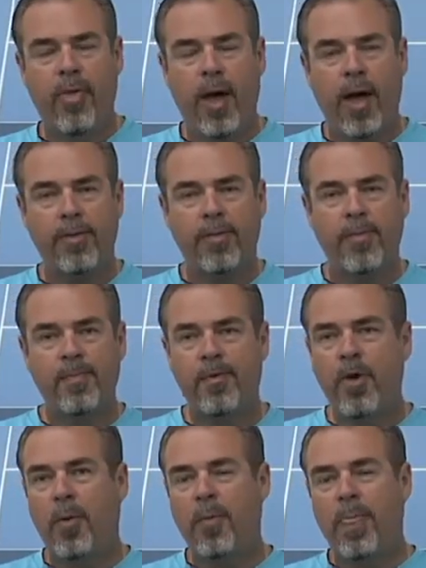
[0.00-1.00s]
thoughts.
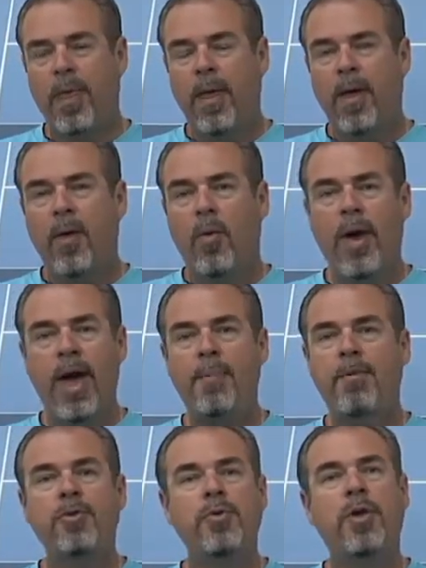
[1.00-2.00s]
So what
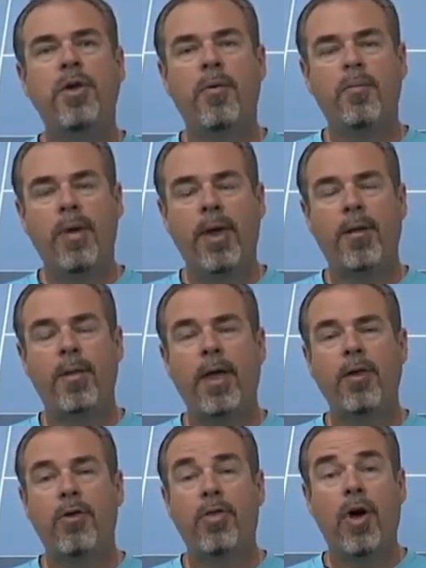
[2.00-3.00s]
happens when you compete
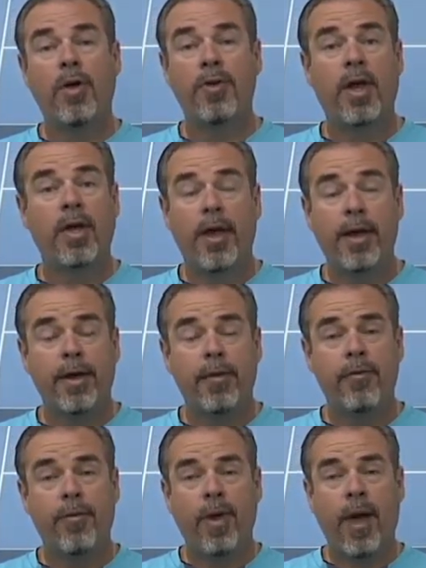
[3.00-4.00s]
and your thoughts get
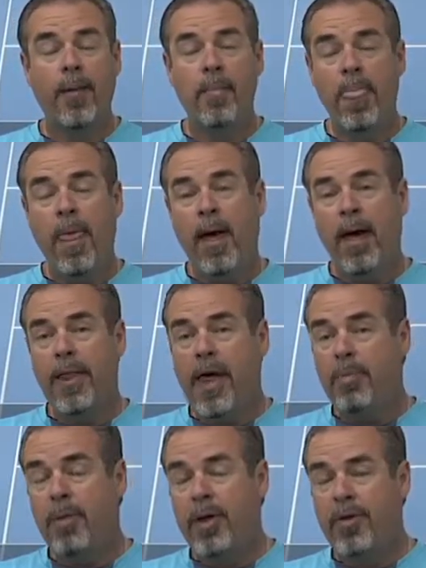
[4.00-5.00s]
negative, okay? A
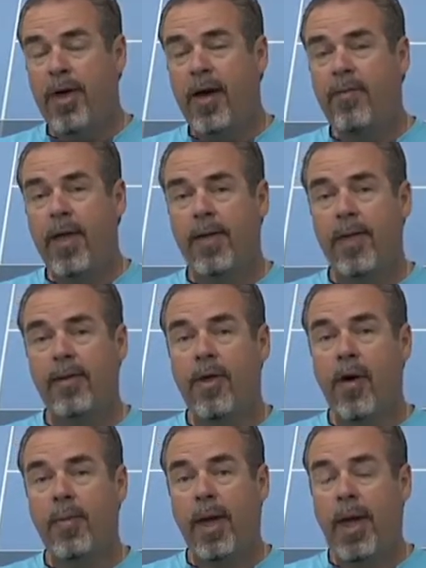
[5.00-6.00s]
lot of players have that. They
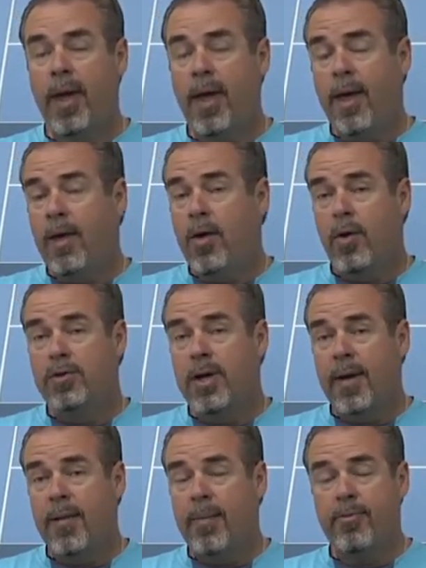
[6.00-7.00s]
tell me, hey, coach,
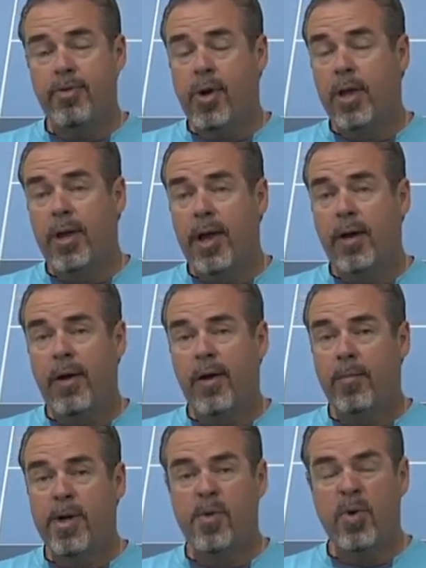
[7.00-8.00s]
I'm struggling out here.
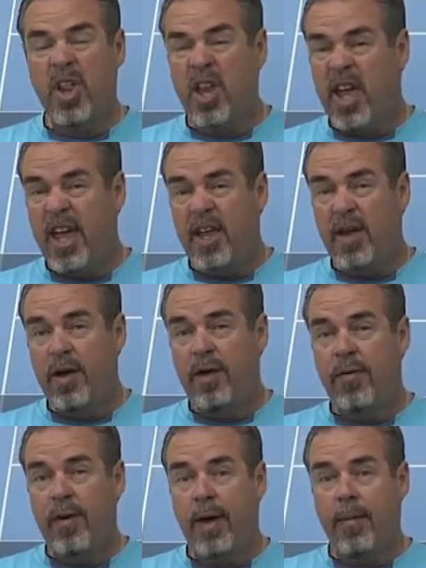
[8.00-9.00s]
I'm getting really
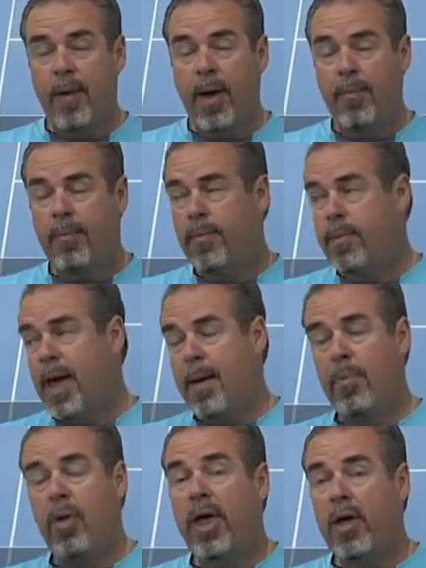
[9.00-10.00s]
negative. I'm
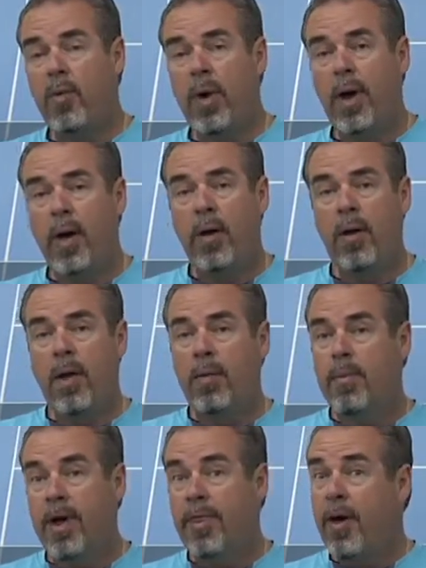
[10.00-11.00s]
not playing well.
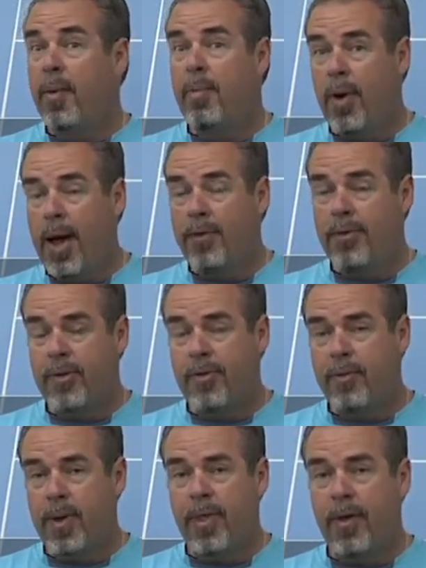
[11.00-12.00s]
My thought process
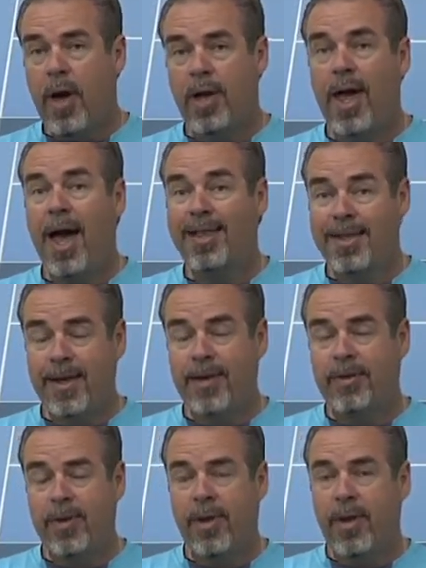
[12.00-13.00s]
and my thought
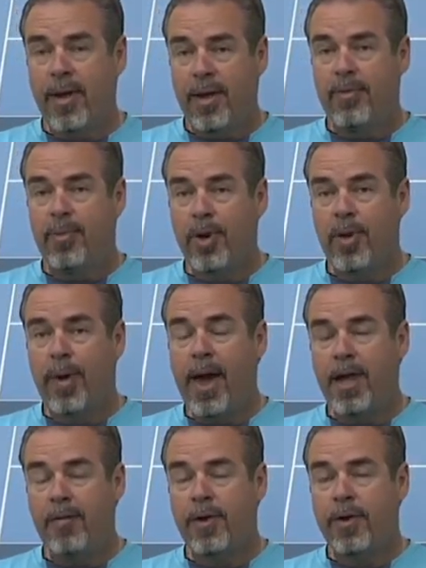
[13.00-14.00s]
content is pretty
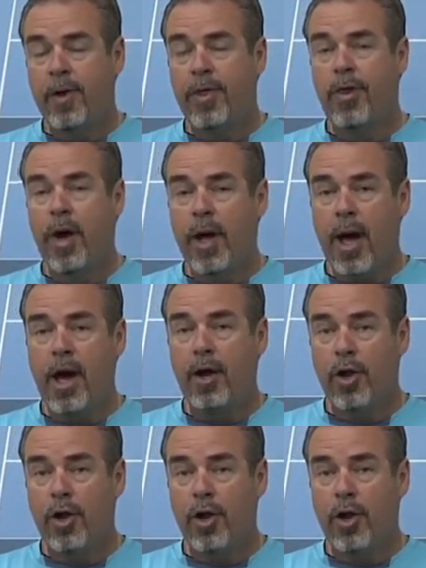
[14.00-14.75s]
bad. If I do a thought